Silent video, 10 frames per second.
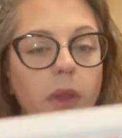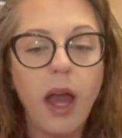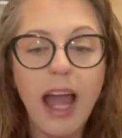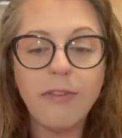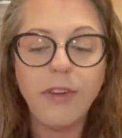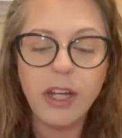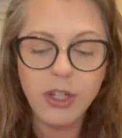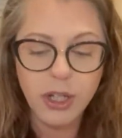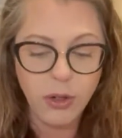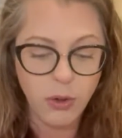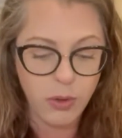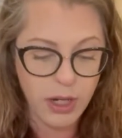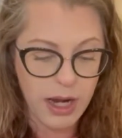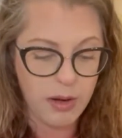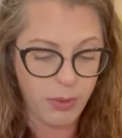I finished it
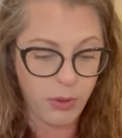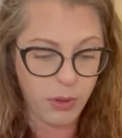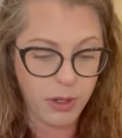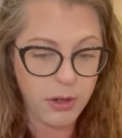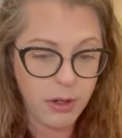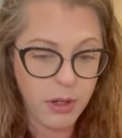on a board.